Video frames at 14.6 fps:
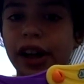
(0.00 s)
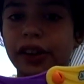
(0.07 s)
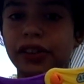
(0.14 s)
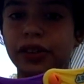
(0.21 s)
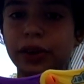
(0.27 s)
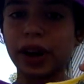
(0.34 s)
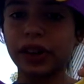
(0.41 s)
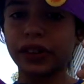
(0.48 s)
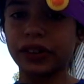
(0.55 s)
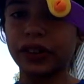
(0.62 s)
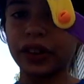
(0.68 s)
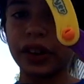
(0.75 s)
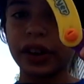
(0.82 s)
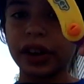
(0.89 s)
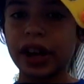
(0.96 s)
as you
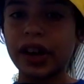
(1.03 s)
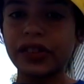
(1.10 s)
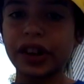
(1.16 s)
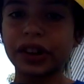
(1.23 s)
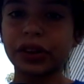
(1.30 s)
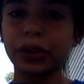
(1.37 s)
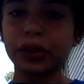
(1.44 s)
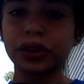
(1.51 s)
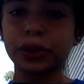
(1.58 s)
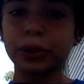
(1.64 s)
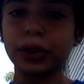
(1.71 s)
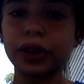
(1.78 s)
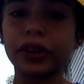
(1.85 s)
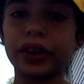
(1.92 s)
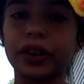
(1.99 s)
guys, as I told you
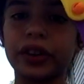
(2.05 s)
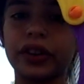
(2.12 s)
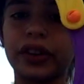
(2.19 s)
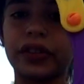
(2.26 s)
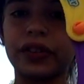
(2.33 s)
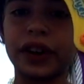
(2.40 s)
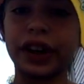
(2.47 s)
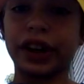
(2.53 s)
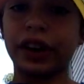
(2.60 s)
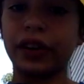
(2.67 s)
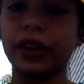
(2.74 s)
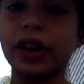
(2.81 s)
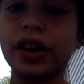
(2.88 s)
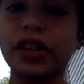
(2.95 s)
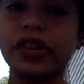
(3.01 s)
earlier in this video.
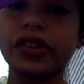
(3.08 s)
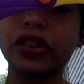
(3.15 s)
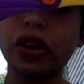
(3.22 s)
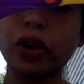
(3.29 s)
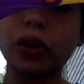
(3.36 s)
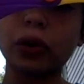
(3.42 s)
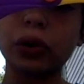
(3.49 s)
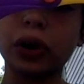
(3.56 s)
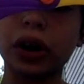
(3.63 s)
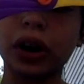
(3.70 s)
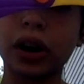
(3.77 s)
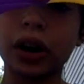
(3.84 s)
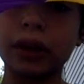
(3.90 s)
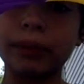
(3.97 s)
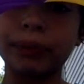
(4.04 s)
So
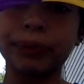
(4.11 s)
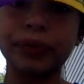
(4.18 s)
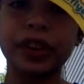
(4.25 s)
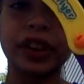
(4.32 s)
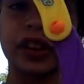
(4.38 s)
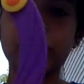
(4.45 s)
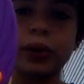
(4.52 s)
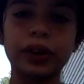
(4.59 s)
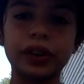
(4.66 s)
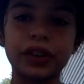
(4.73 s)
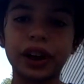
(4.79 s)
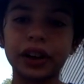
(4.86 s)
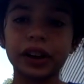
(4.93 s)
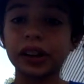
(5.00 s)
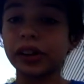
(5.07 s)
um, this one
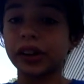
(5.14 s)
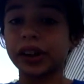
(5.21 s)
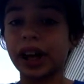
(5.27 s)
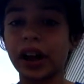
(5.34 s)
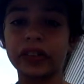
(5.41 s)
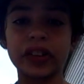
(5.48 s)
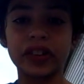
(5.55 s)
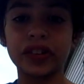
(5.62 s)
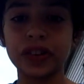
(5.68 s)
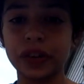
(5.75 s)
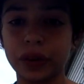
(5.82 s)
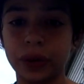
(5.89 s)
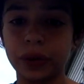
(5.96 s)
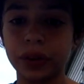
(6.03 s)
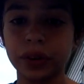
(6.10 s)
technically counts as
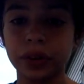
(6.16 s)
two.